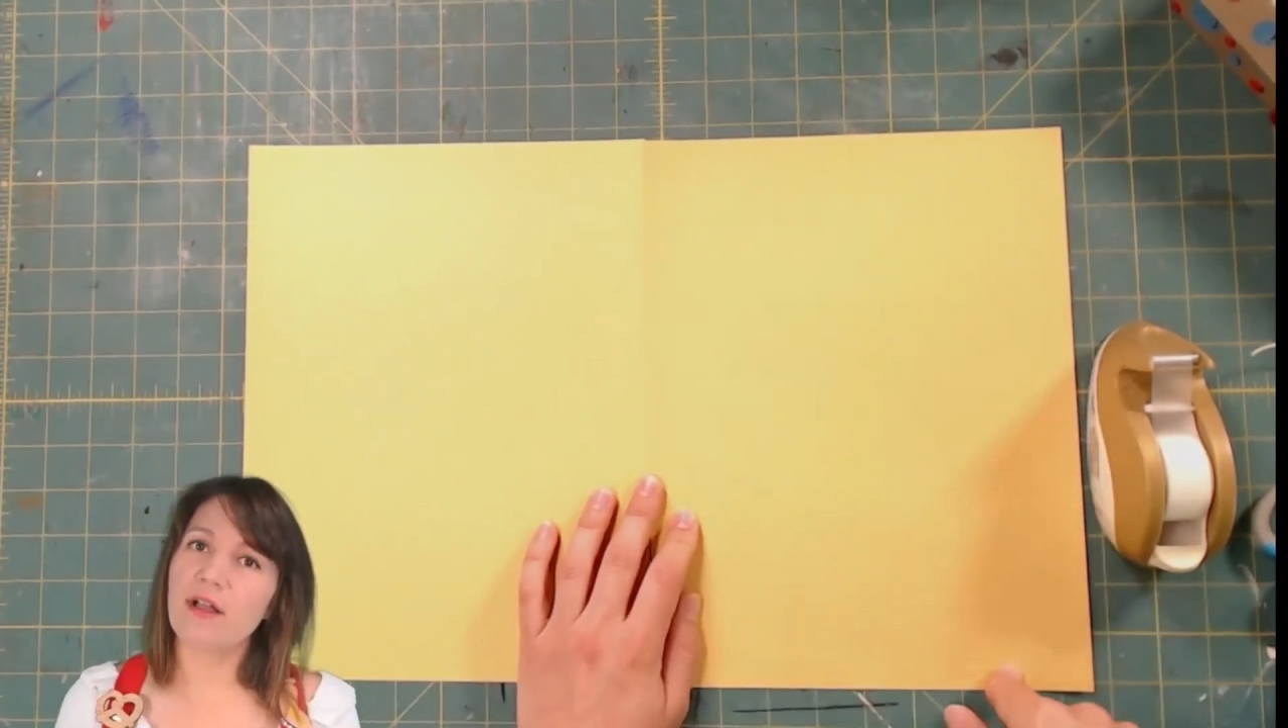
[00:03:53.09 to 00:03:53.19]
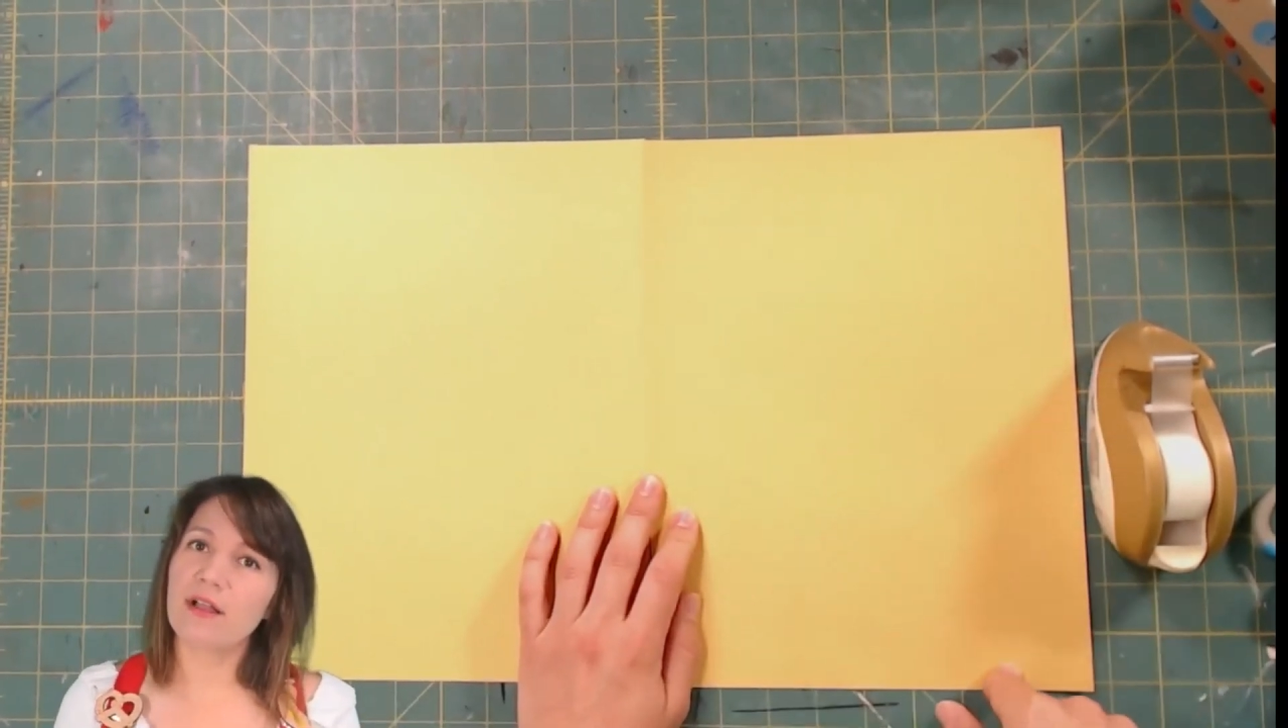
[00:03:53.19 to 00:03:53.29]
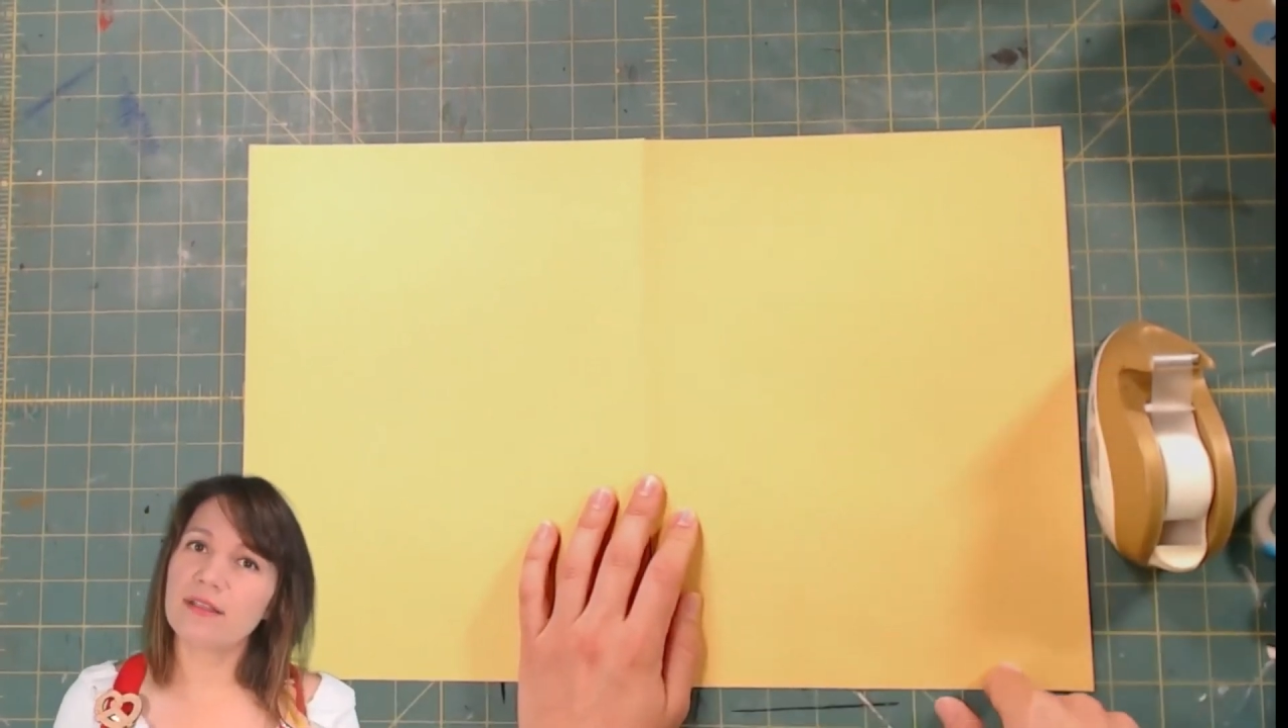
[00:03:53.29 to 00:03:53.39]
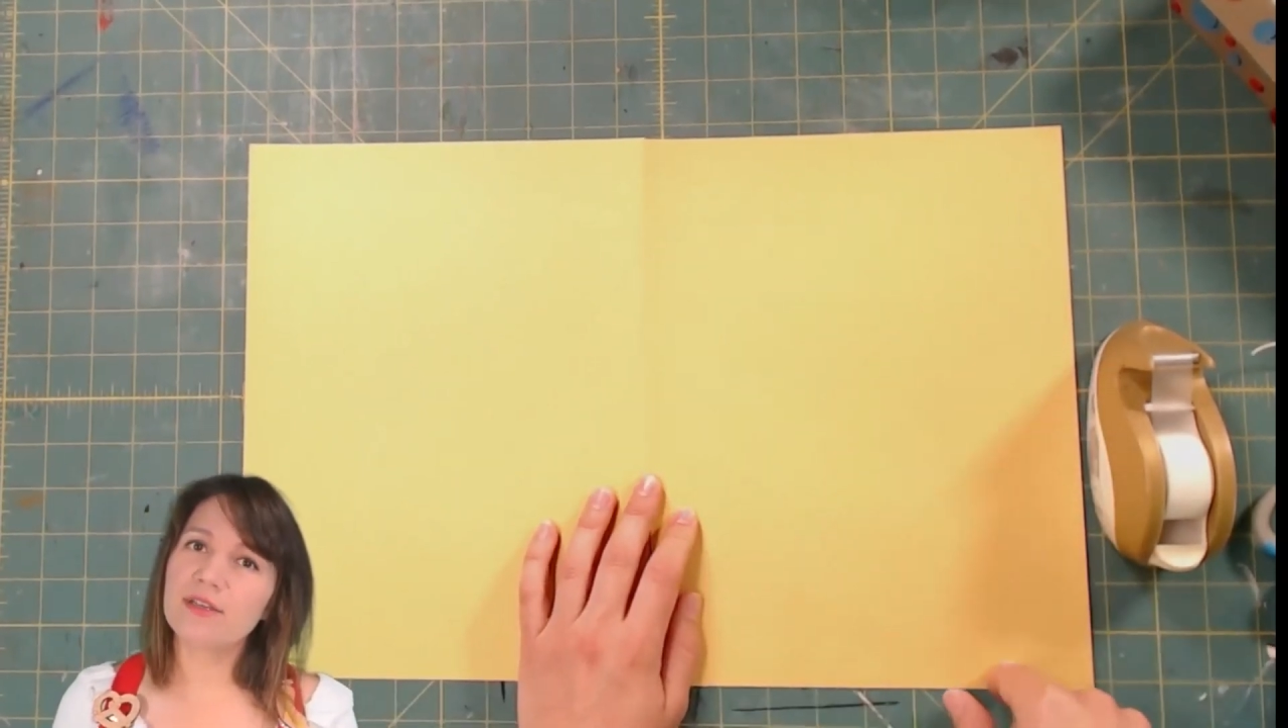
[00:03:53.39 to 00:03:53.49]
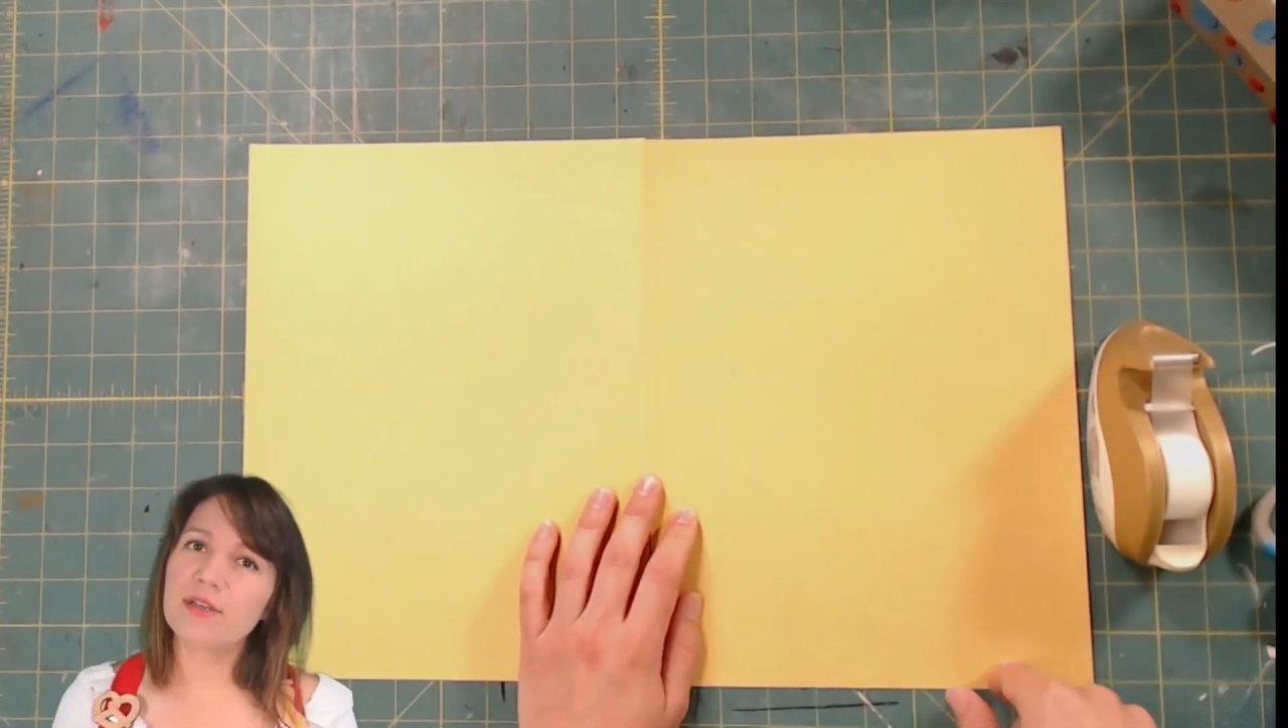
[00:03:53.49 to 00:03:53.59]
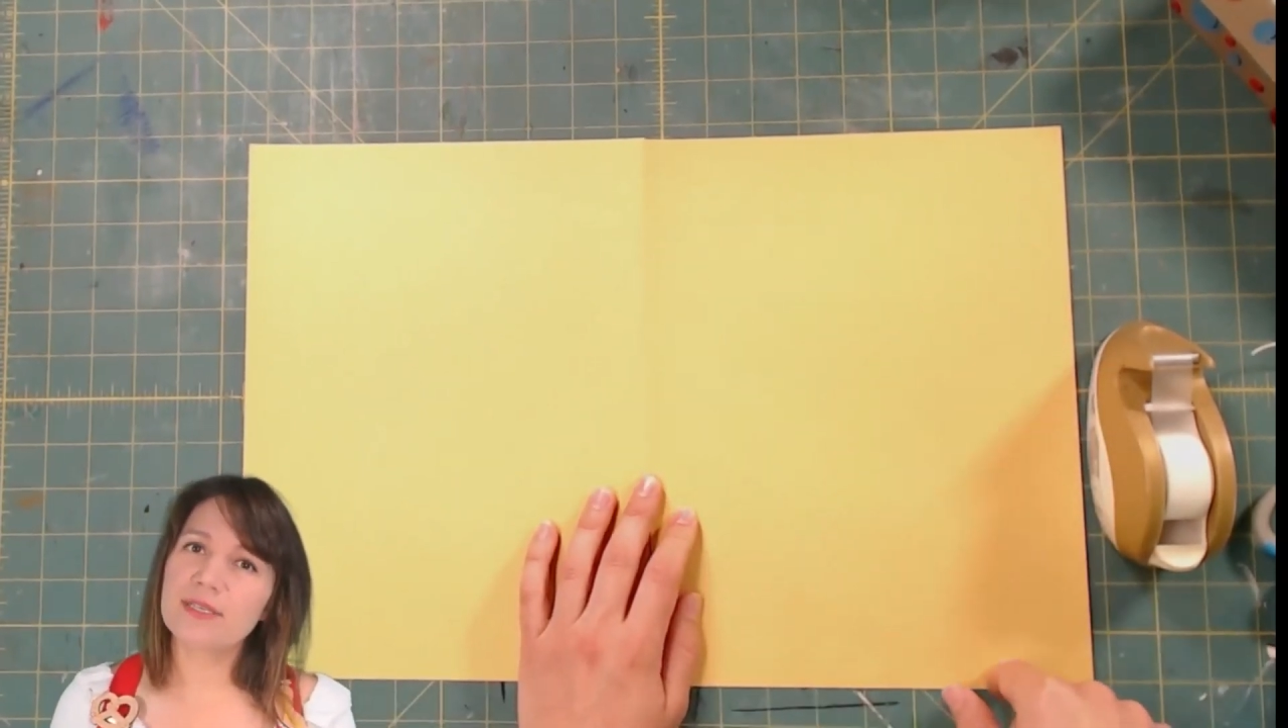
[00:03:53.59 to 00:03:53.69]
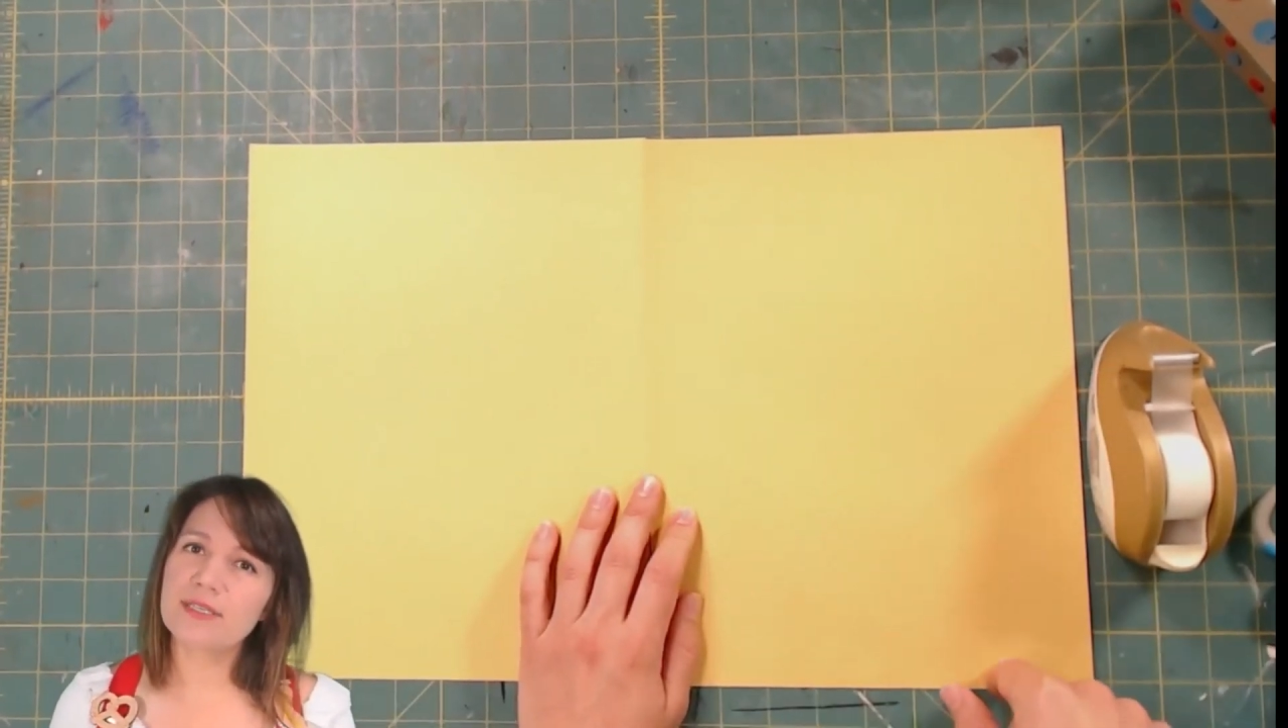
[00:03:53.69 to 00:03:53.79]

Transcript: a little bit